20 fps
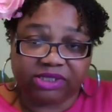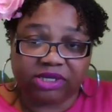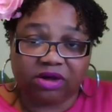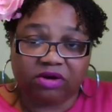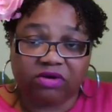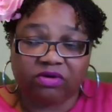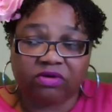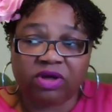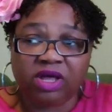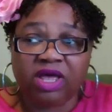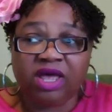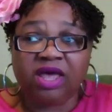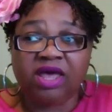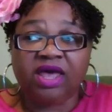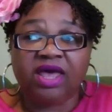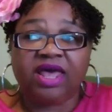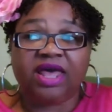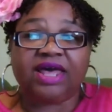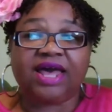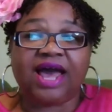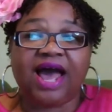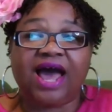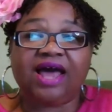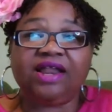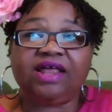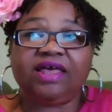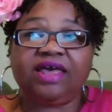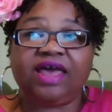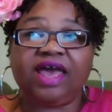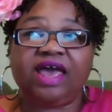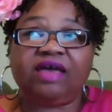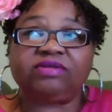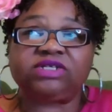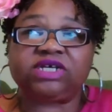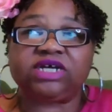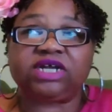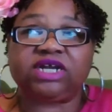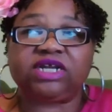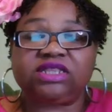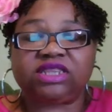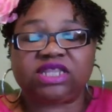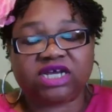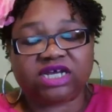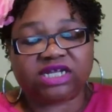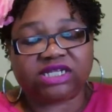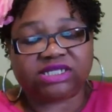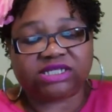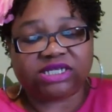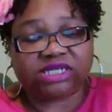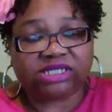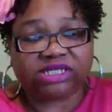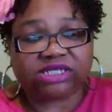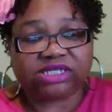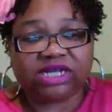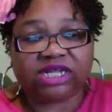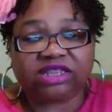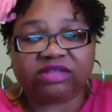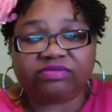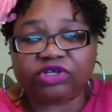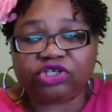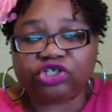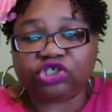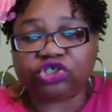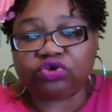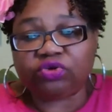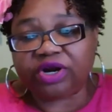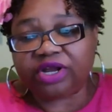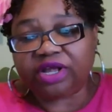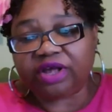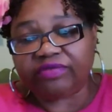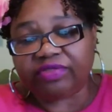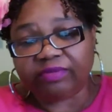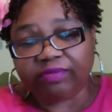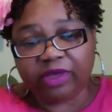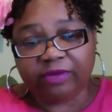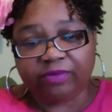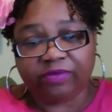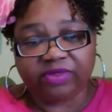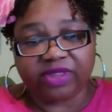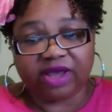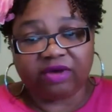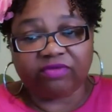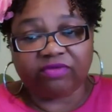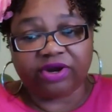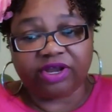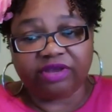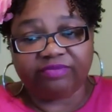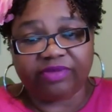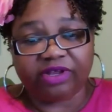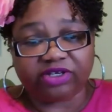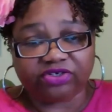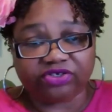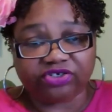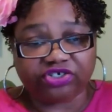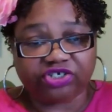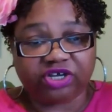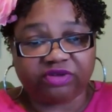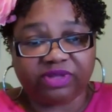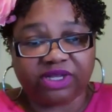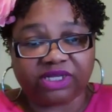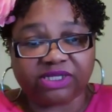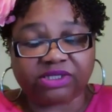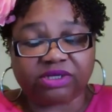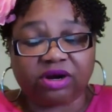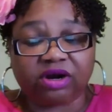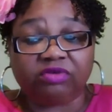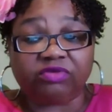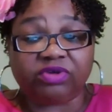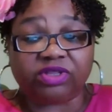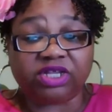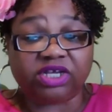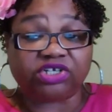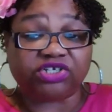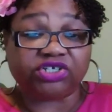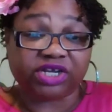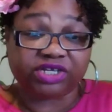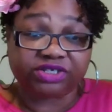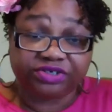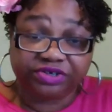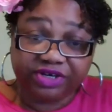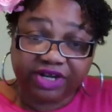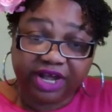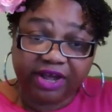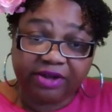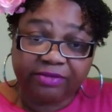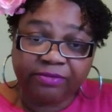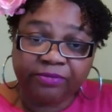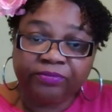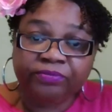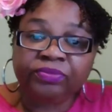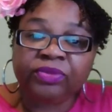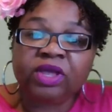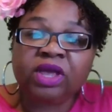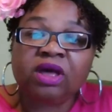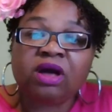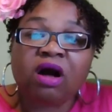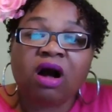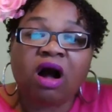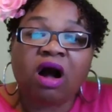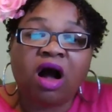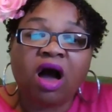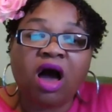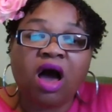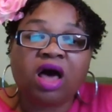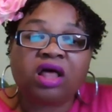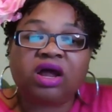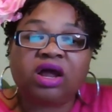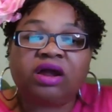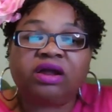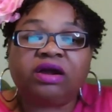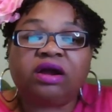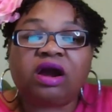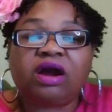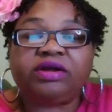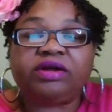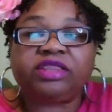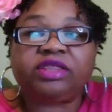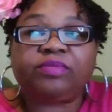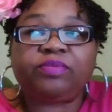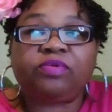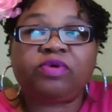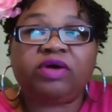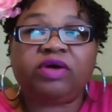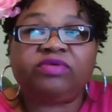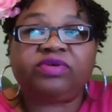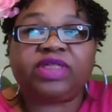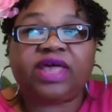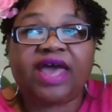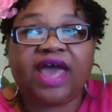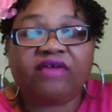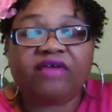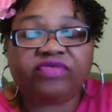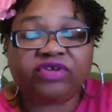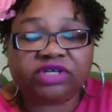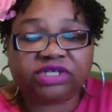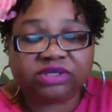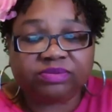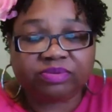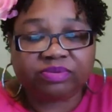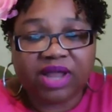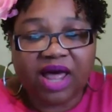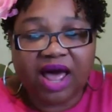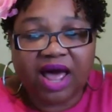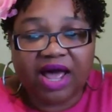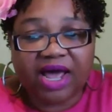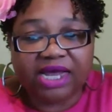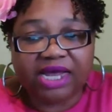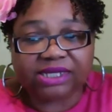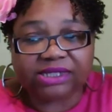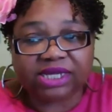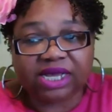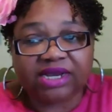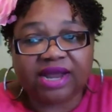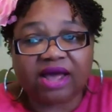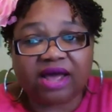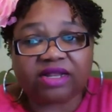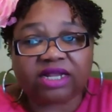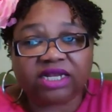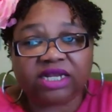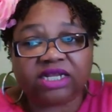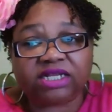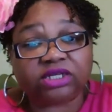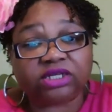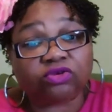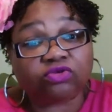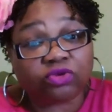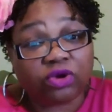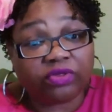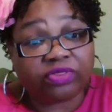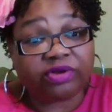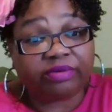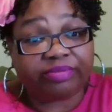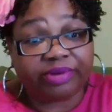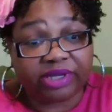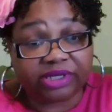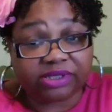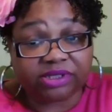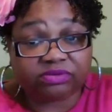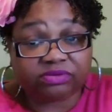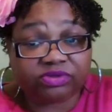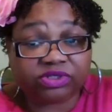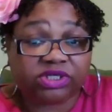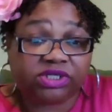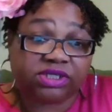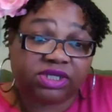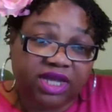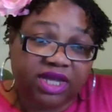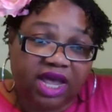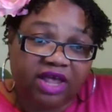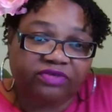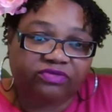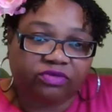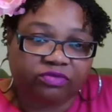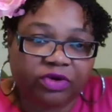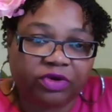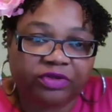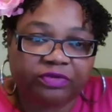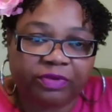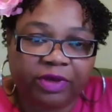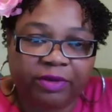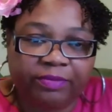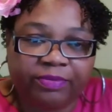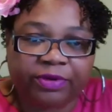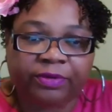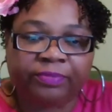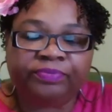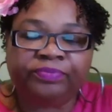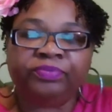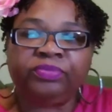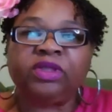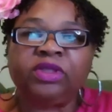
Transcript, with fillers: So it kind of came to the consensus that the majority of the people that were in mentorship that started with us yesterday all are, are, at the point where they have their supplies and now they need to grow their business, which is the case for most people.